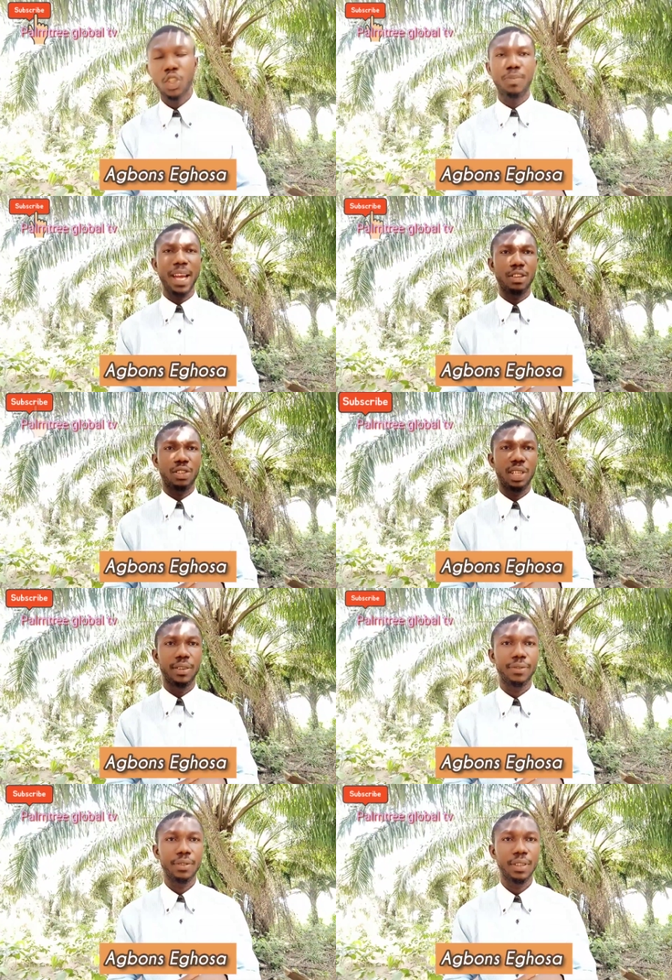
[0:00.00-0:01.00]
do you know
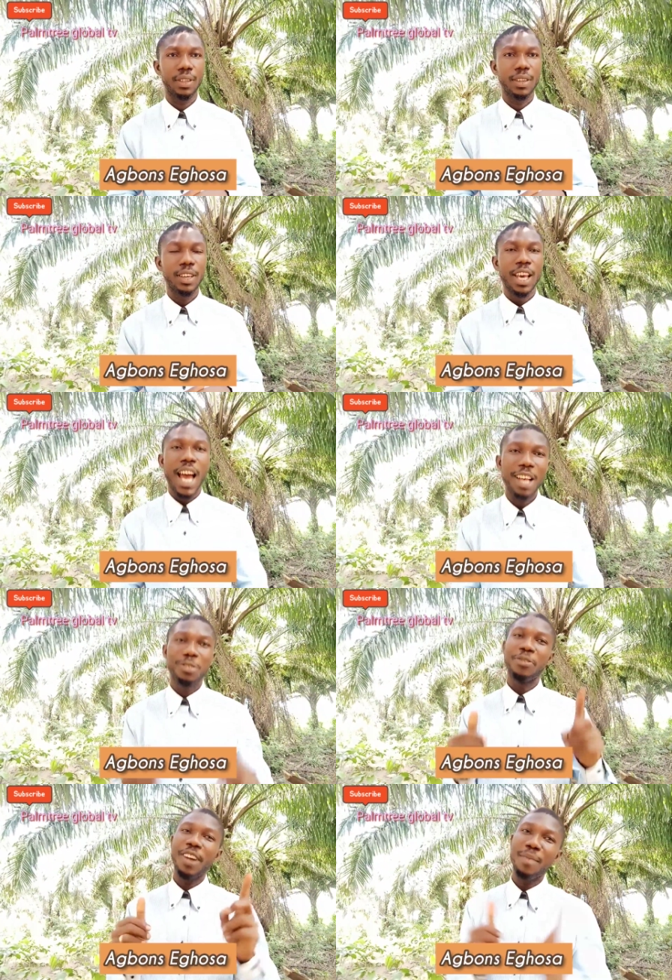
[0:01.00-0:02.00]
that the market
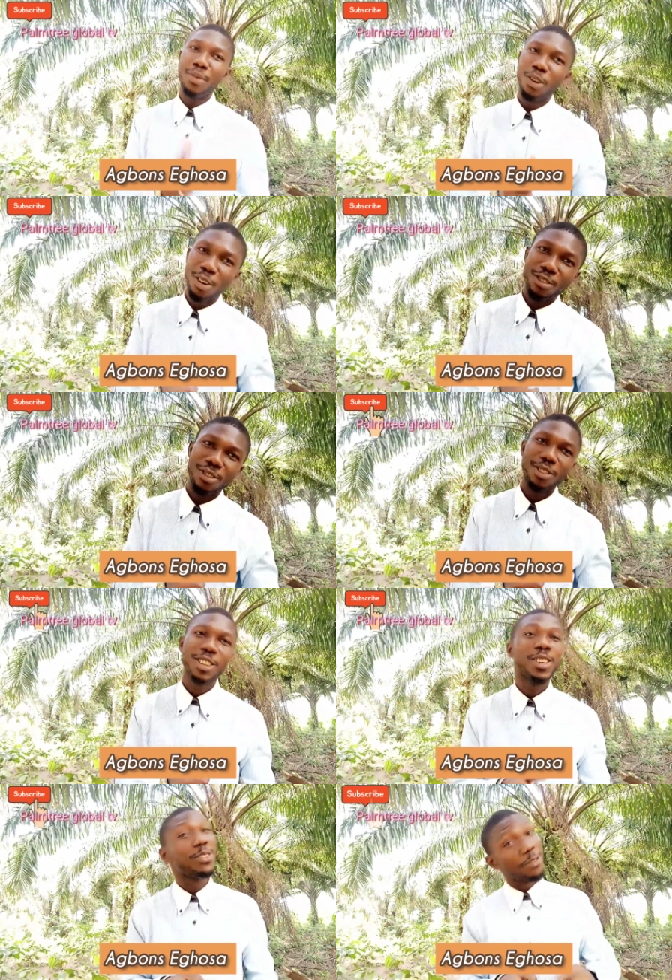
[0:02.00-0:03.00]
is
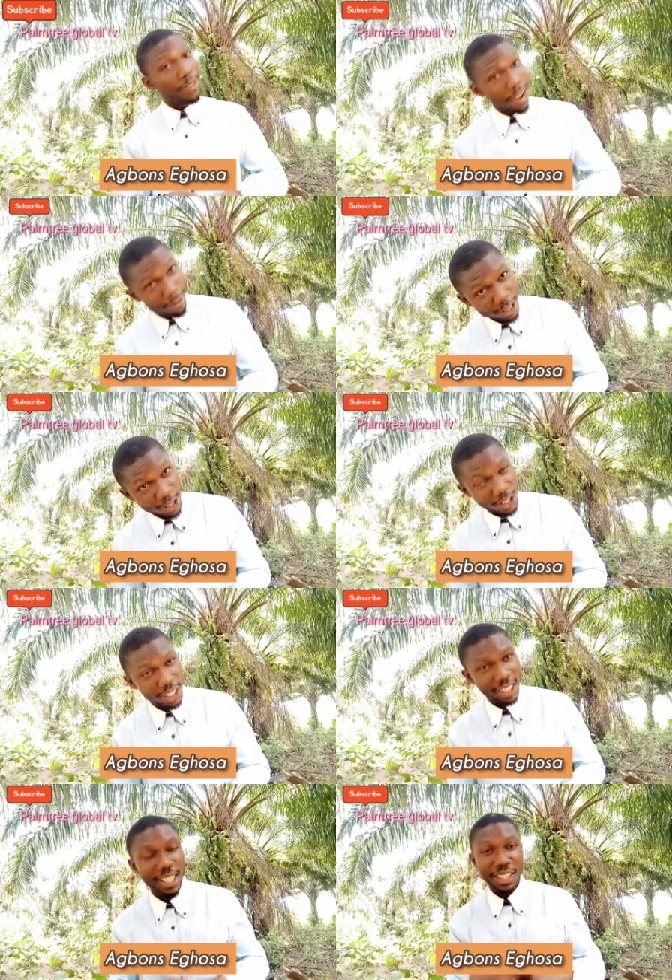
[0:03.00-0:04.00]
too big
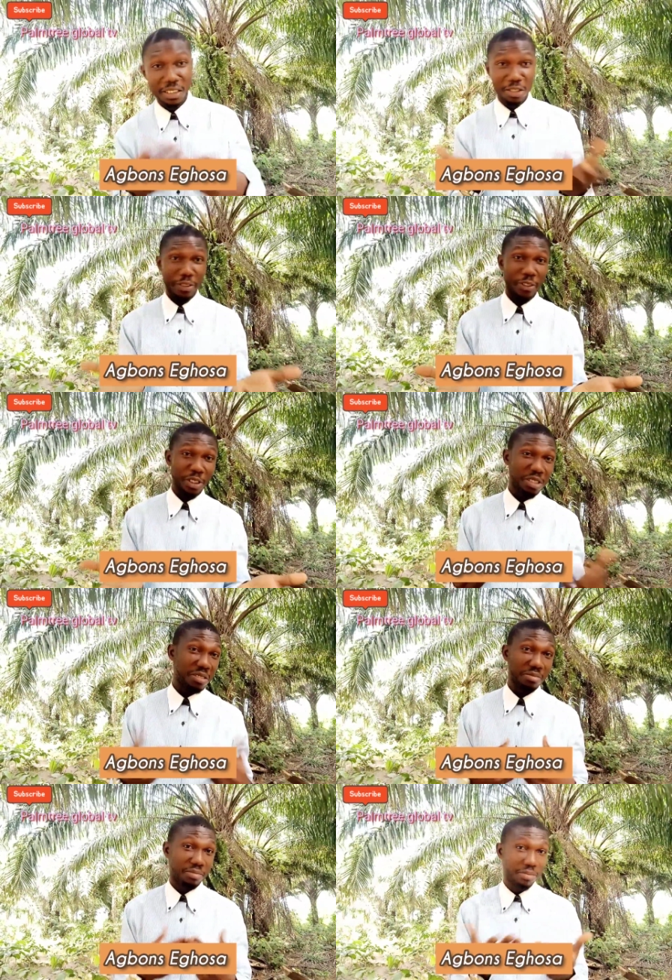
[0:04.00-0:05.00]

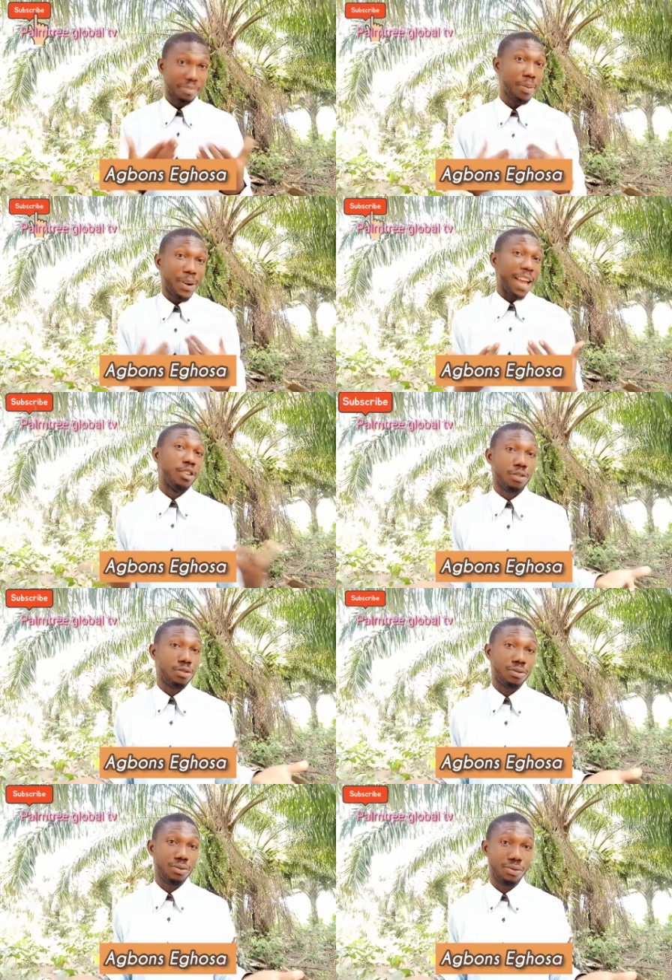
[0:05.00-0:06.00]
for if all of us
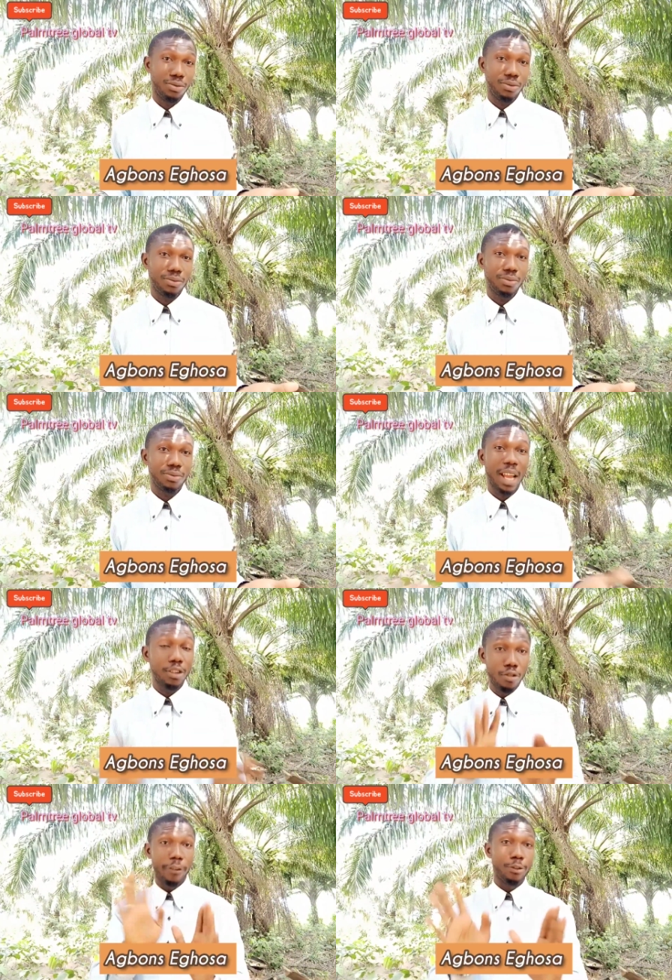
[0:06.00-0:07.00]
on this earth we are all
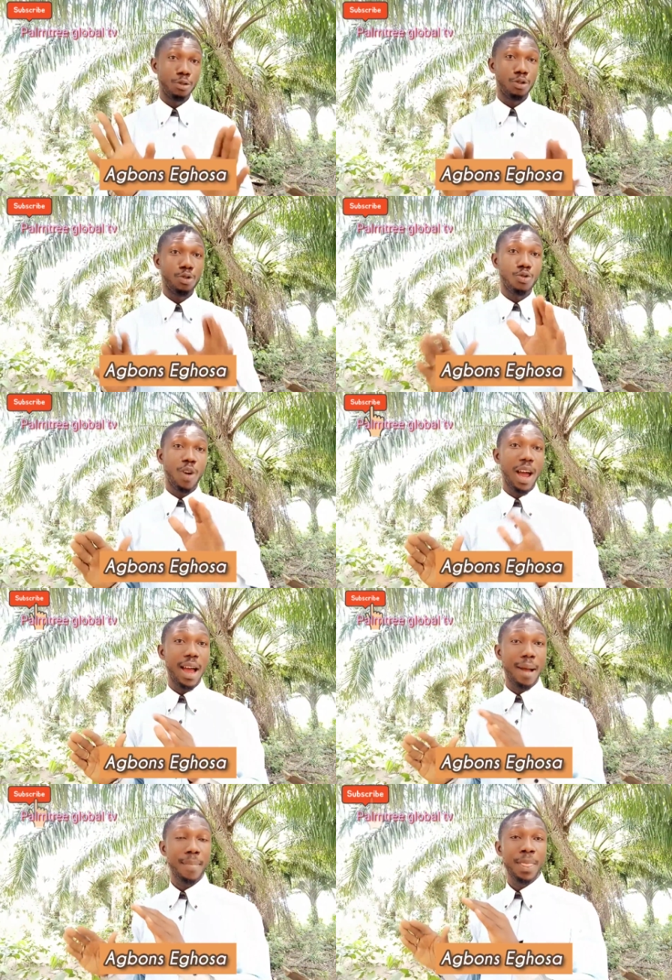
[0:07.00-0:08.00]
selling, we will still
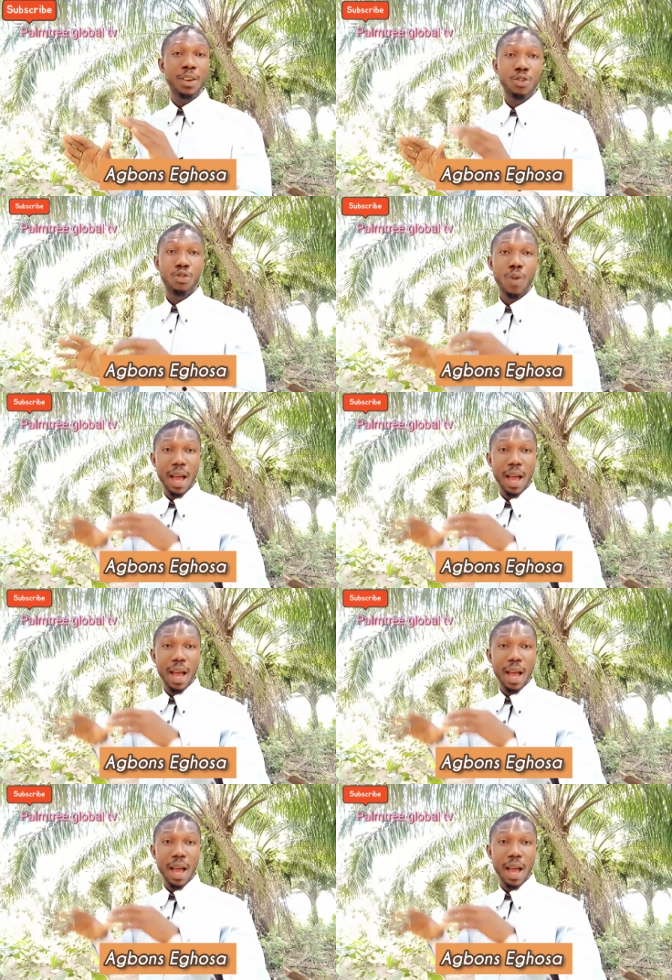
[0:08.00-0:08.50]
make profit.